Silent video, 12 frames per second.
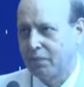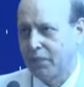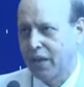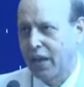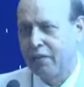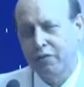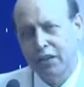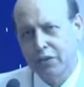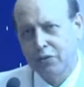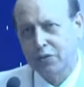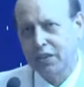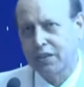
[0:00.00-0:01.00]
having
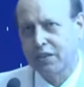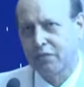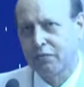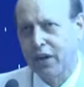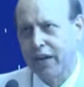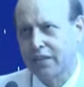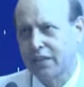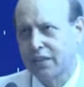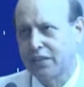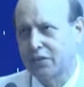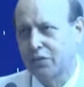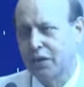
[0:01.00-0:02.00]
noted the fact
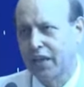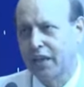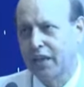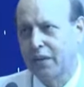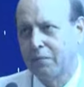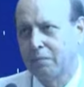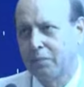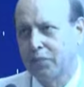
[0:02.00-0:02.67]
that today